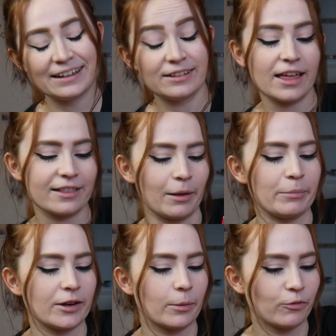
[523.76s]
That
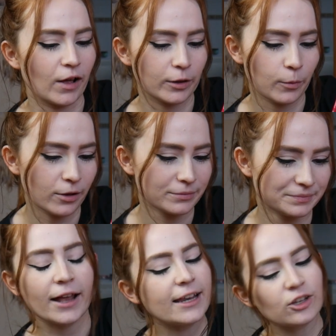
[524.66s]
sums it up fairly well.
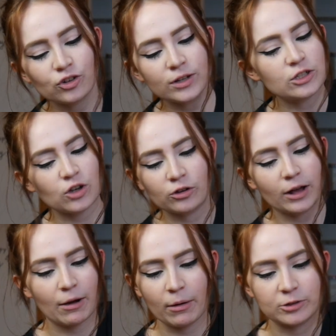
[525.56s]
I literally don't know
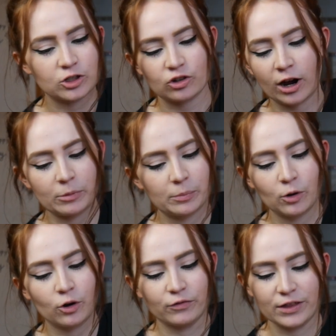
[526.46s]
how I would describe the
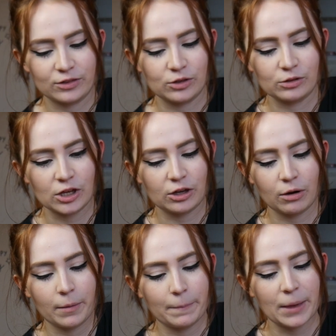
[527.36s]
plot of this to you,
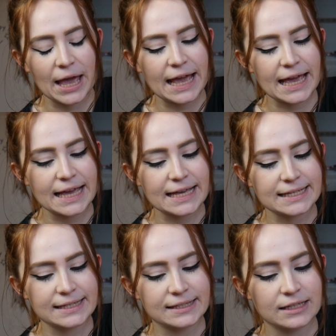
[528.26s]
but it
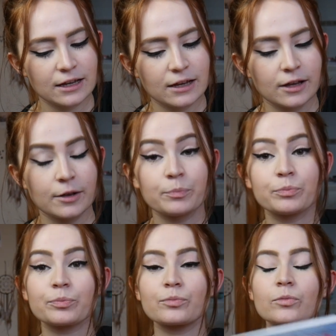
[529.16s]
is
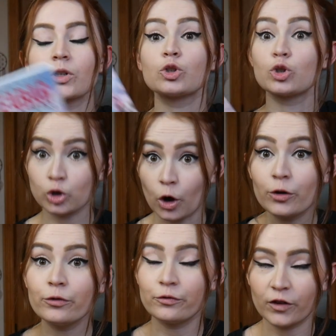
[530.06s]

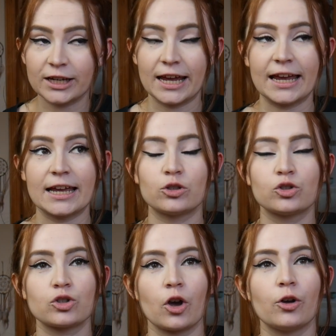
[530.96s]
so funny,
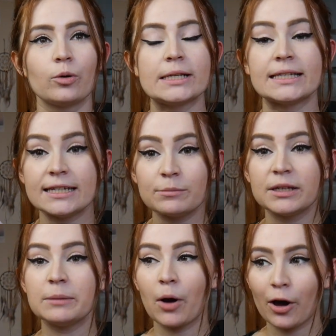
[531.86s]
so
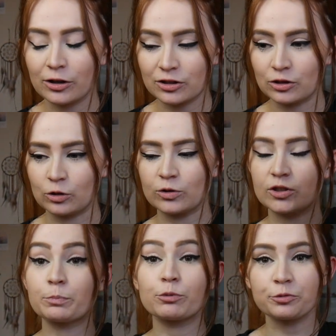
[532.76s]
deeply personal,
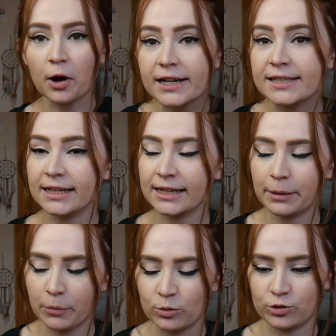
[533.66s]
surprisingly
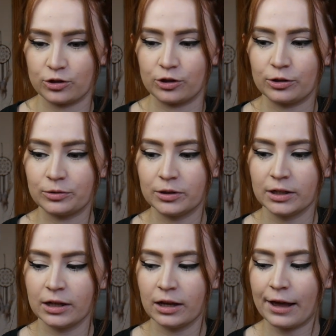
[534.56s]
emotional,
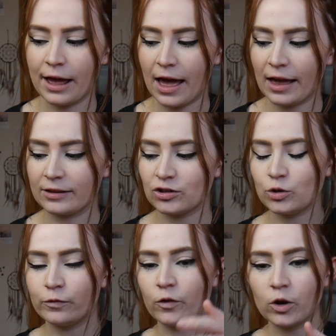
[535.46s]
and
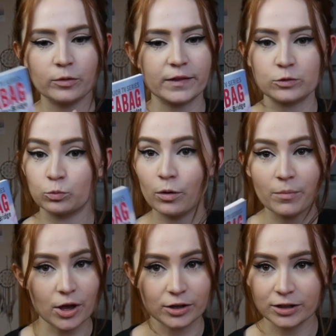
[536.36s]
you follow this
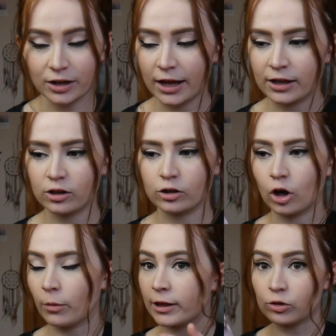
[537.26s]
woman like
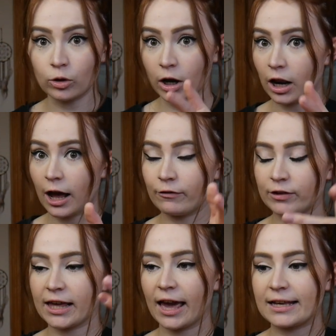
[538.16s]
going through her life
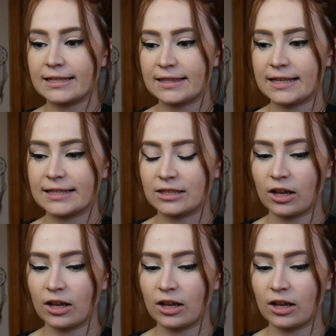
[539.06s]
and getting into these